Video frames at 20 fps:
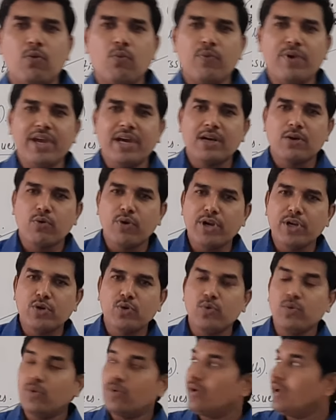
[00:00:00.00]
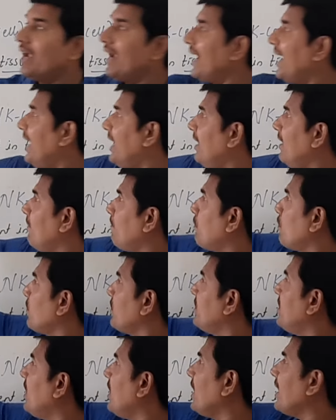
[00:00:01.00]
we are going to end up with
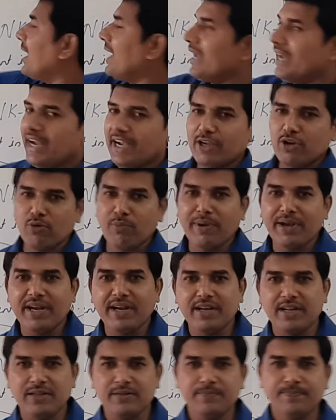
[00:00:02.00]
the innate immunity.